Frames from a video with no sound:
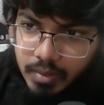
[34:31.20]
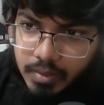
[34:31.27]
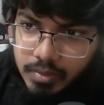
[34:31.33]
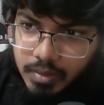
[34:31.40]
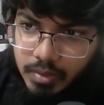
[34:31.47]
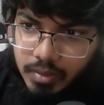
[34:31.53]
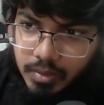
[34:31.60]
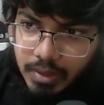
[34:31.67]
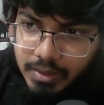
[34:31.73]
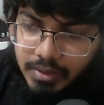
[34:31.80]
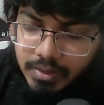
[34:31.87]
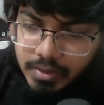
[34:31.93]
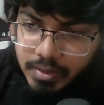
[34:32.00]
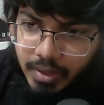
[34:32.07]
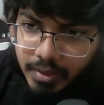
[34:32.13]
so
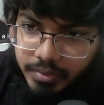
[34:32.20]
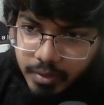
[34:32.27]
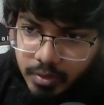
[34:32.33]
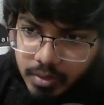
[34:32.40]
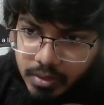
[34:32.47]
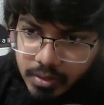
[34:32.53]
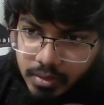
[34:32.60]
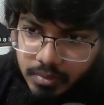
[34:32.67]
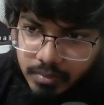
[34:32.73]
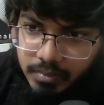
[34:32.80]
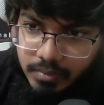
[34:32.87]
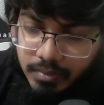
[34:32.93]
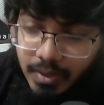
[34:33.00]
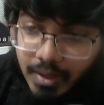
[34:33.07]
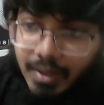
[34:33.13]
let's create folder.
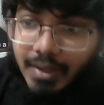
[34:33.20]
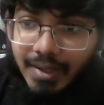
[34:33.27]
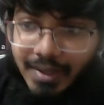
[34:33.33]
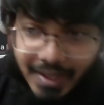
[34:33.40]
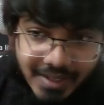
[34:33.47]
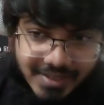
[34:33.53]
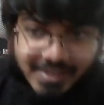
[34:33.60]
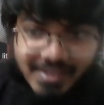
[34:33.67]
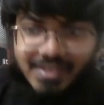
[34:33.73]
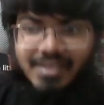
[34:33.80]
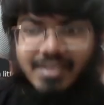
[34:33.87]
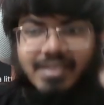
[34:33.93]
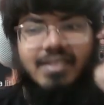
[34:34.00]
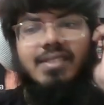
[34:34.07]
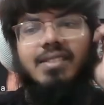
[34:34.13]

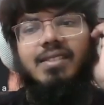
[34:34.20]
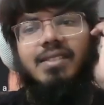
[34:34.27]
Yes,